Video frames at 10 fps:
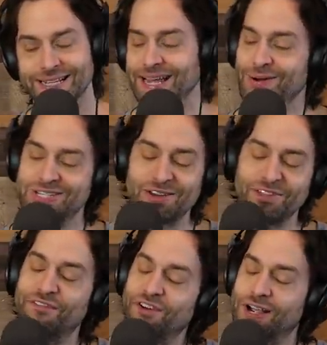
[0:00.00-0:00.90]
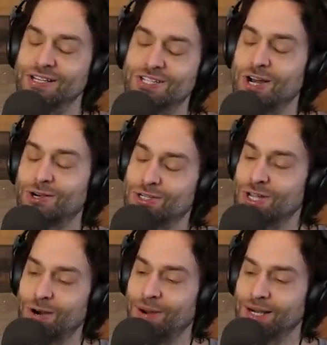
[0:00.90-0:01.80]
They always have the fucking sucker
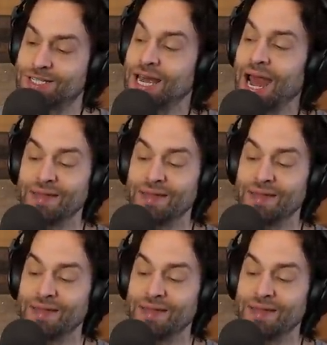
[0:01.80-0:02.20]
Starbucks,